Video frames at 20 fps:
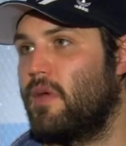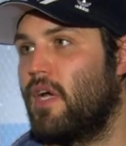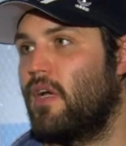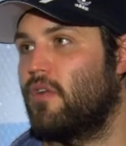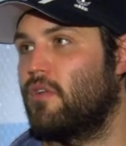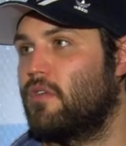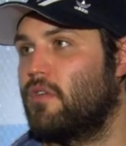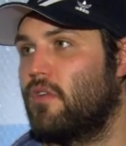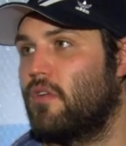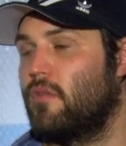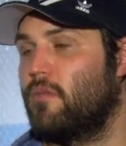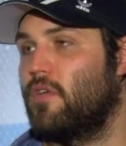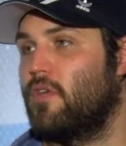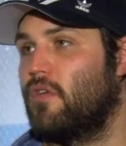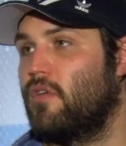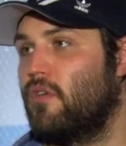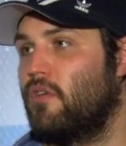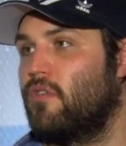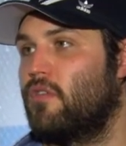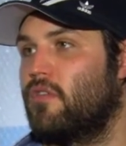battle is going to be
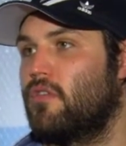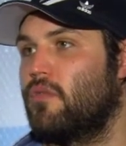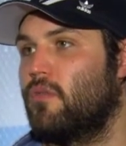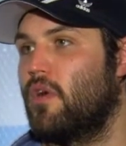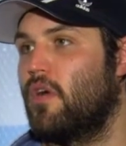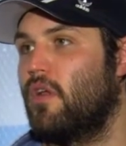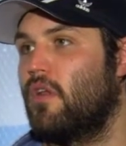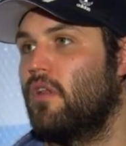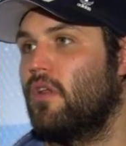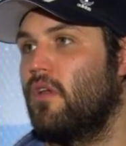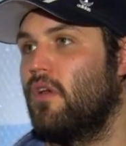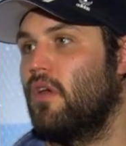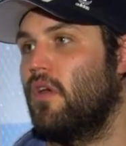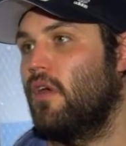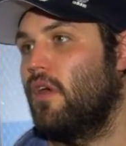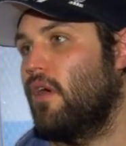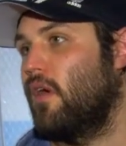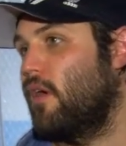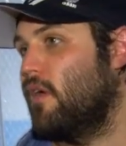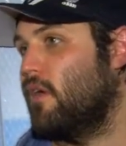huge as well.
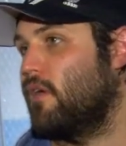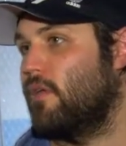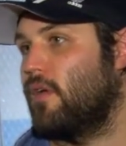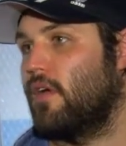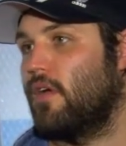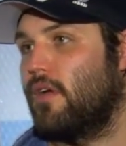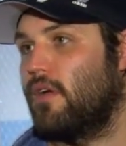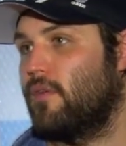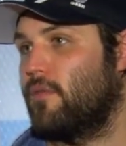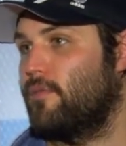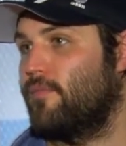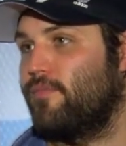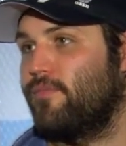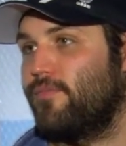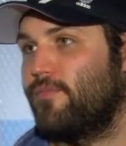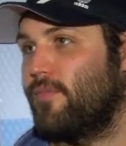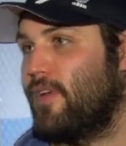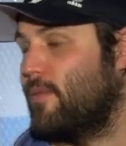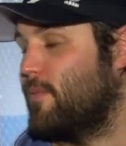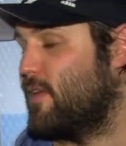And
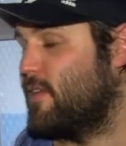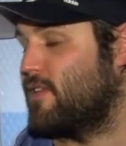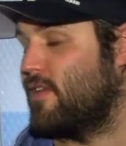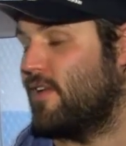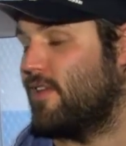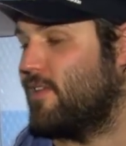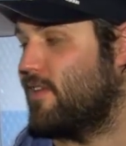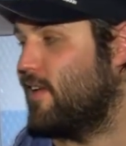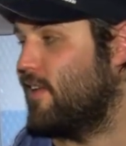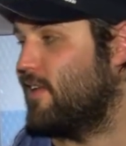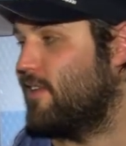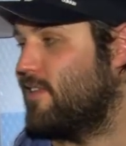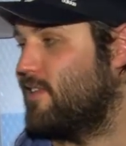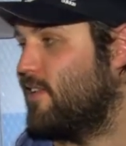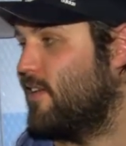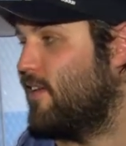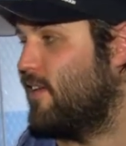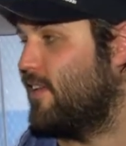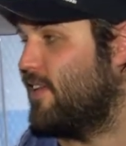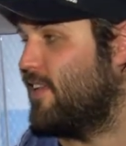I'm excited to get it
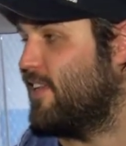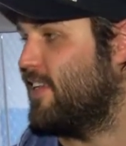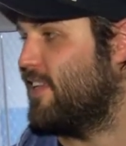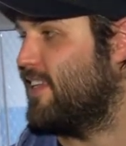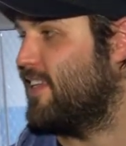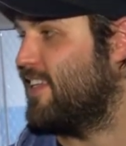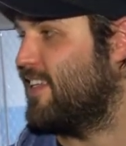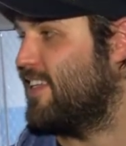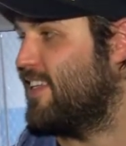started.